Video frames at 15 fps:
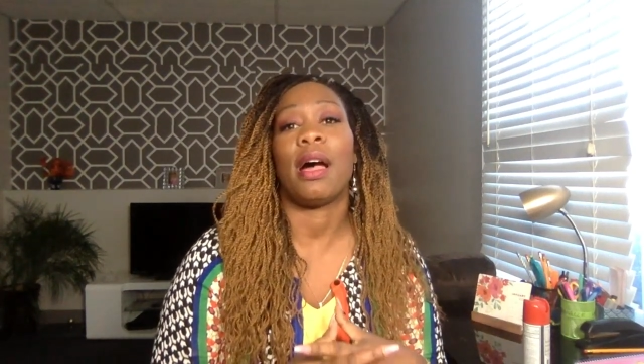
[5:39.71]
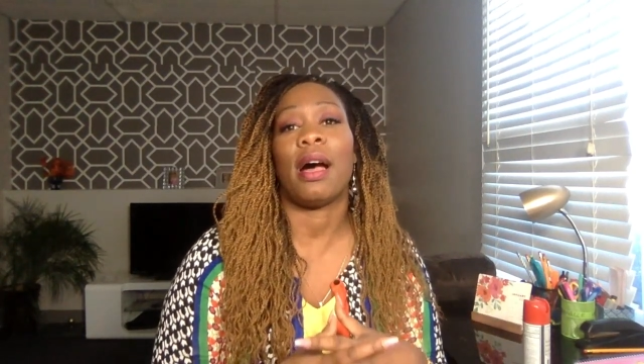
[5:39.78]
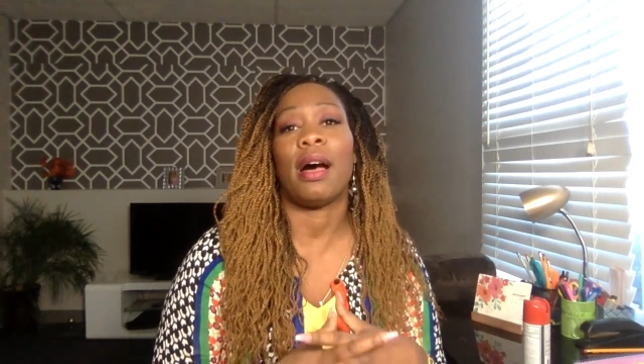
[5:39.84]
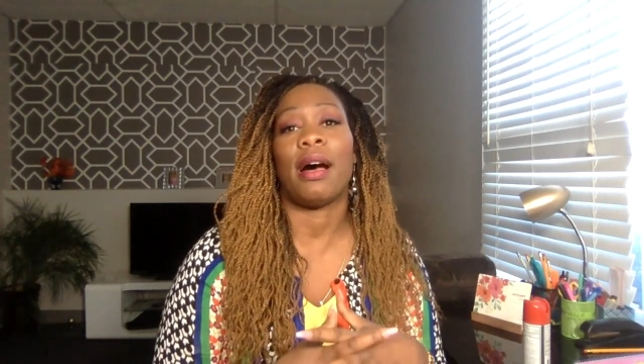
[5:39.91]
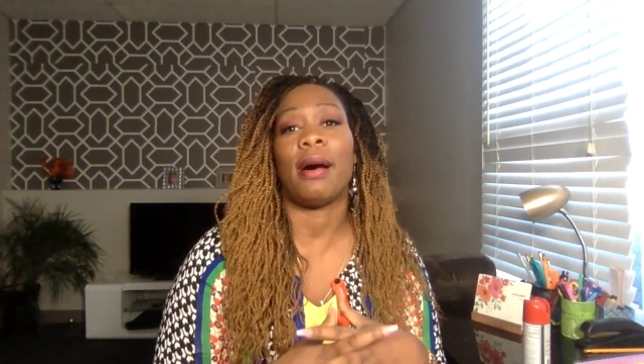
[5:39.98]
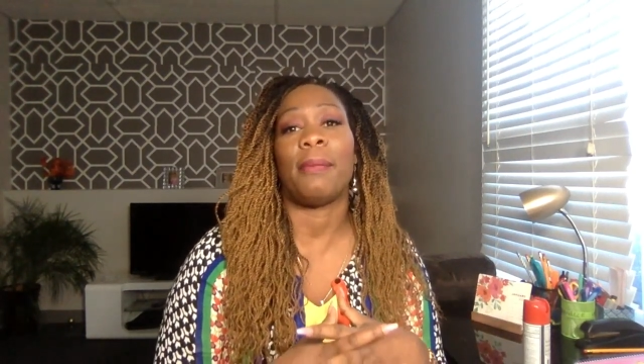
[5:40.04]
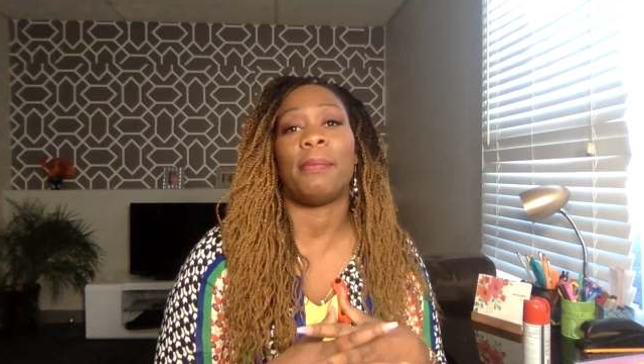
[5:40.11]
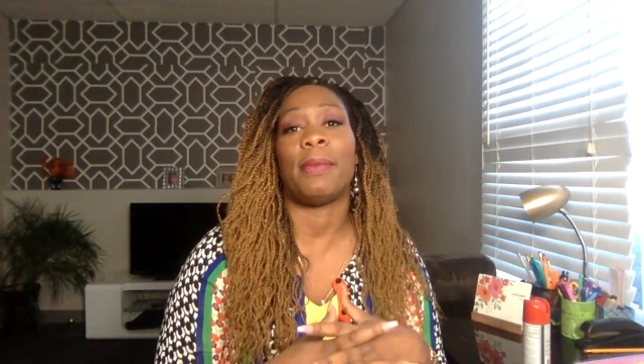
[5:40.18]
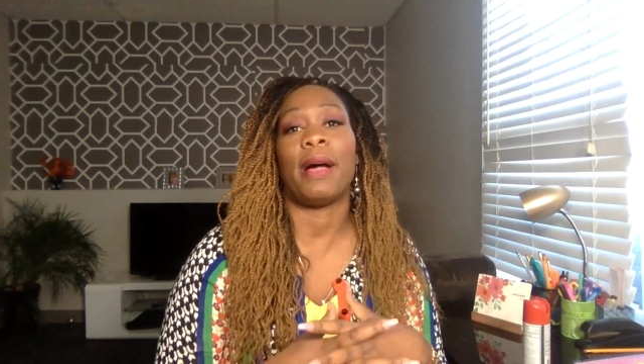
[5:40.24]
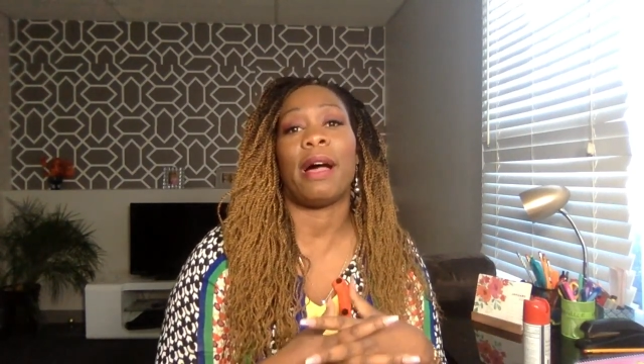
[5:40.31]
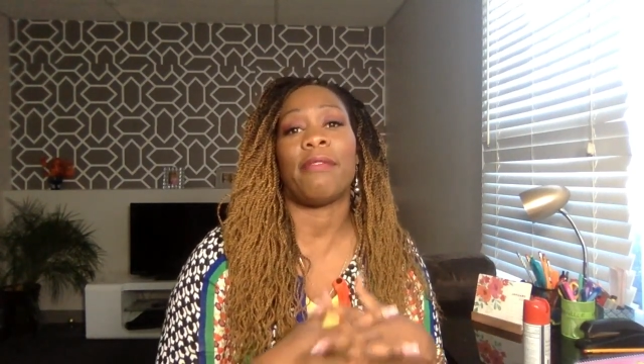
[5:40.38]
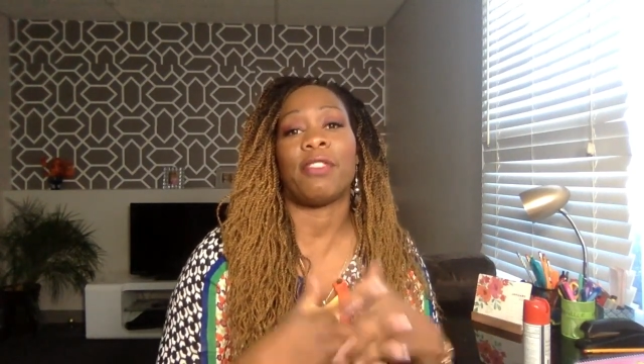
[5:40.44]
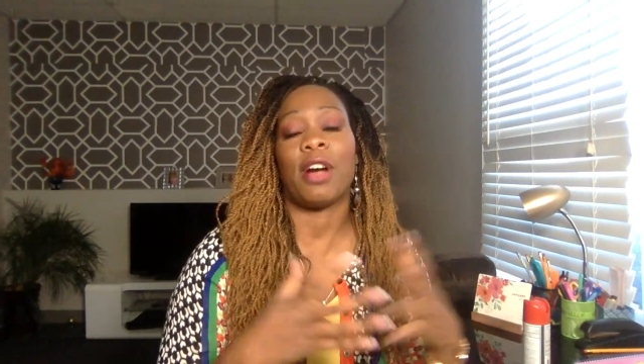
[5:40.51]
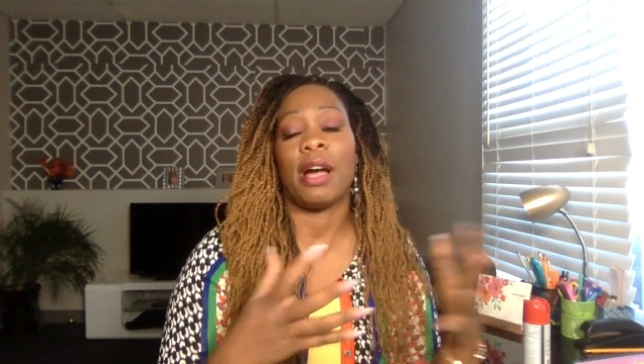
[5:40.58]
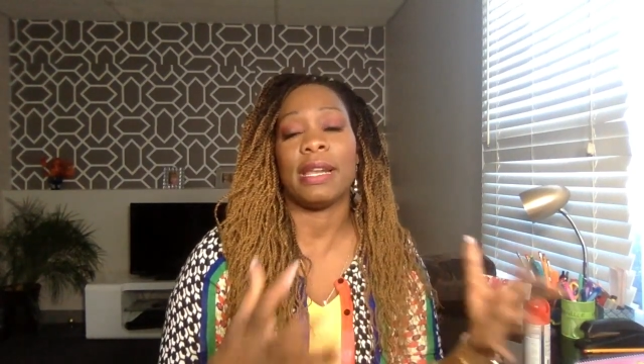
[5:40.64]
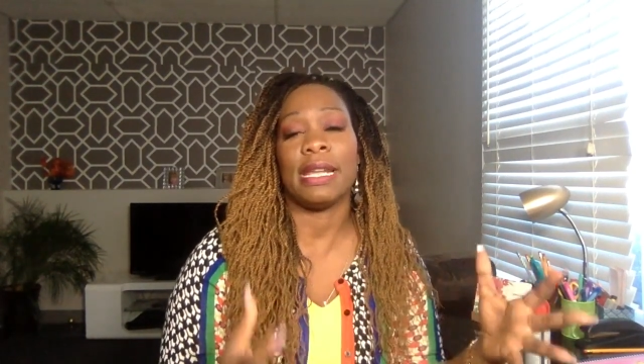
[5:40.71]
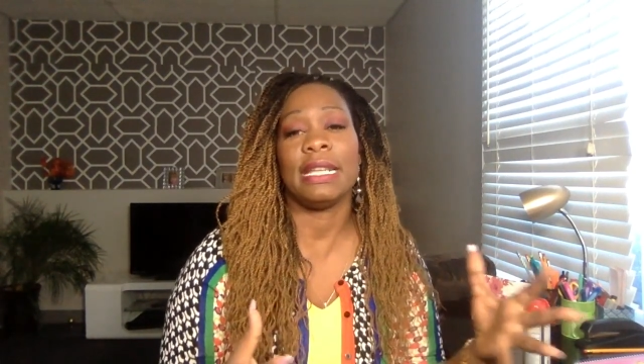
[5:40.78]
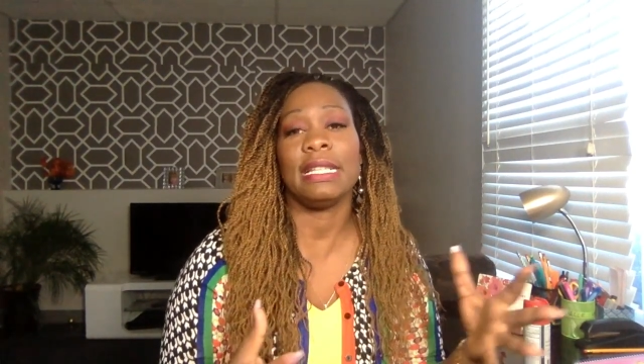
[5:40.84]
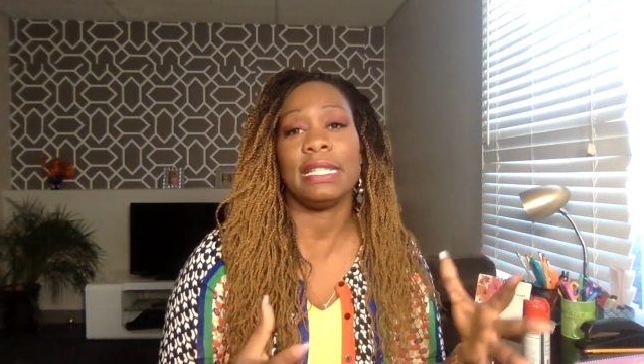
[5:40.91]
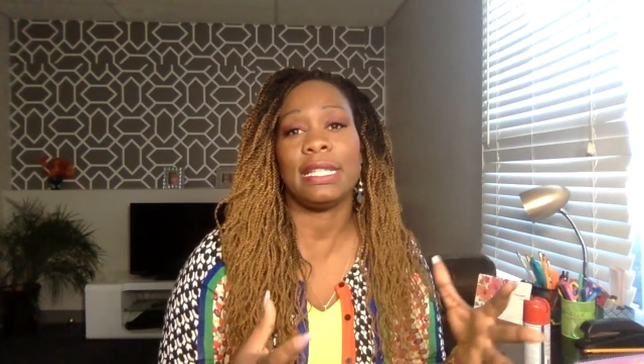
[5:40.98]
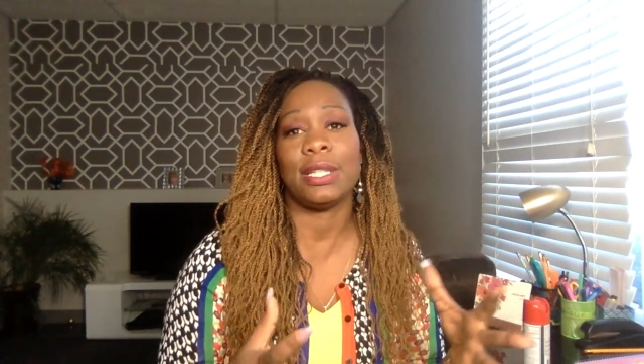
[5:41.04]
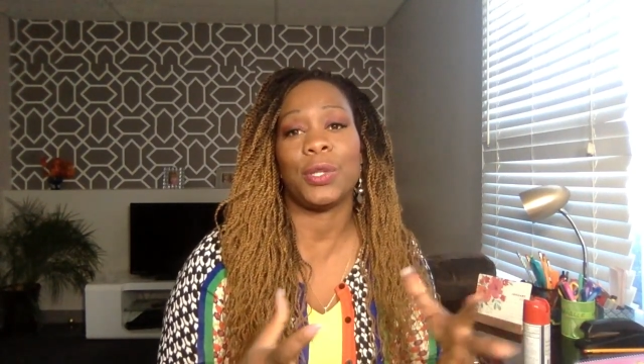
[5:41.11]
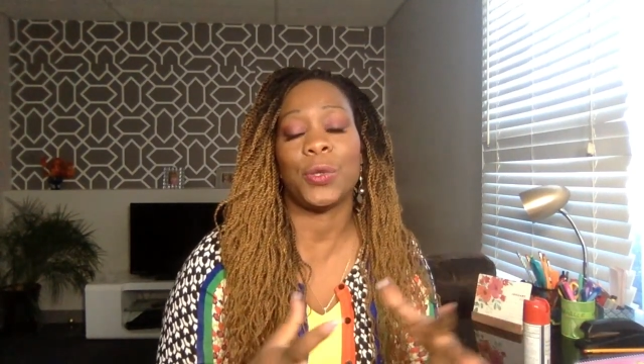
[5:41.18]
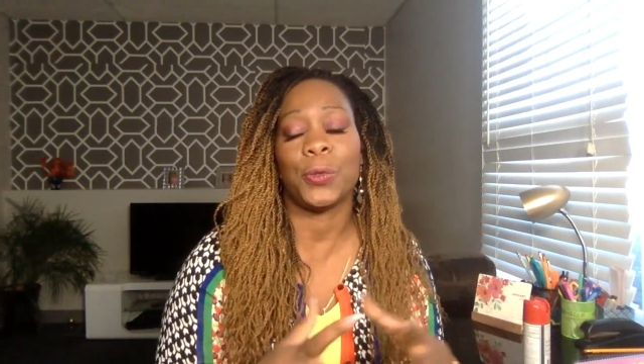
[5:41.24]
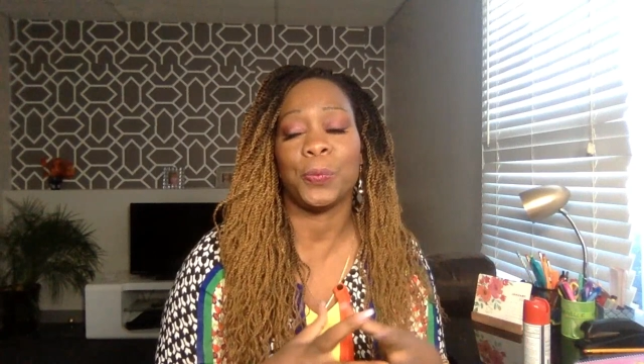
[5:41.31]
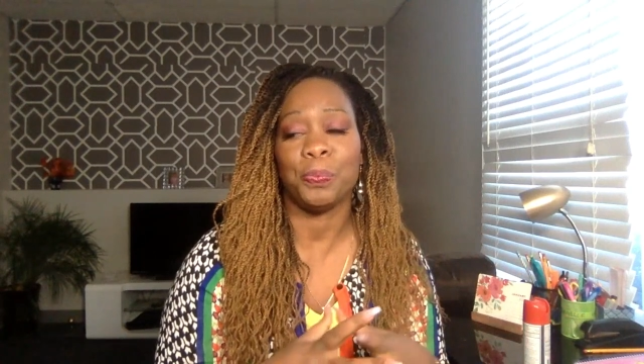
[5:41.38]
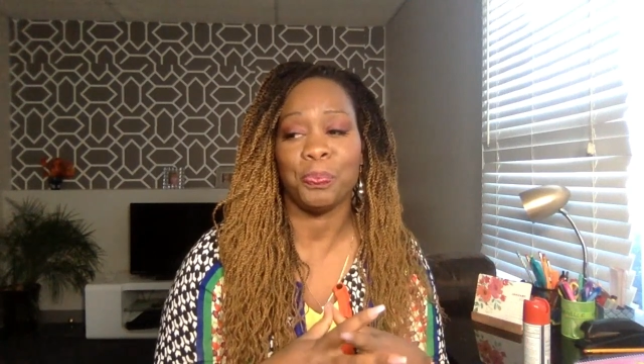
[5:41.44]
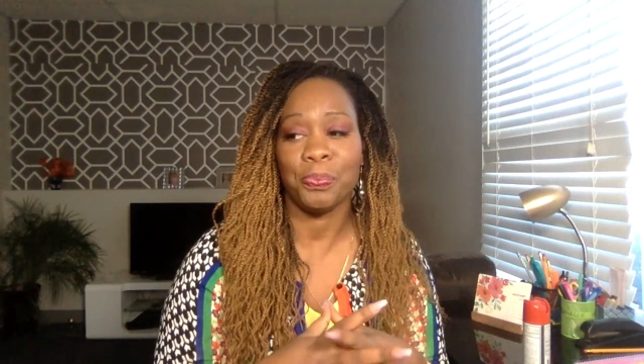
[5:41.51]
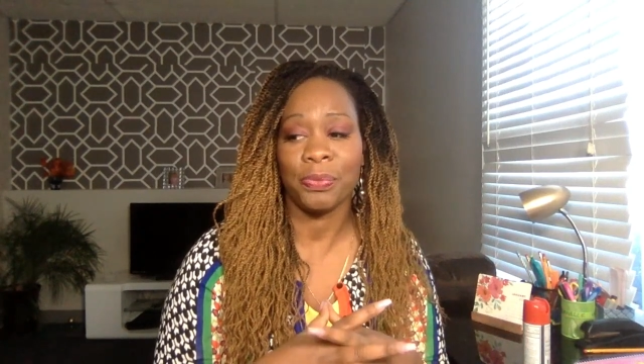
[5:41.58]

um, have gone into.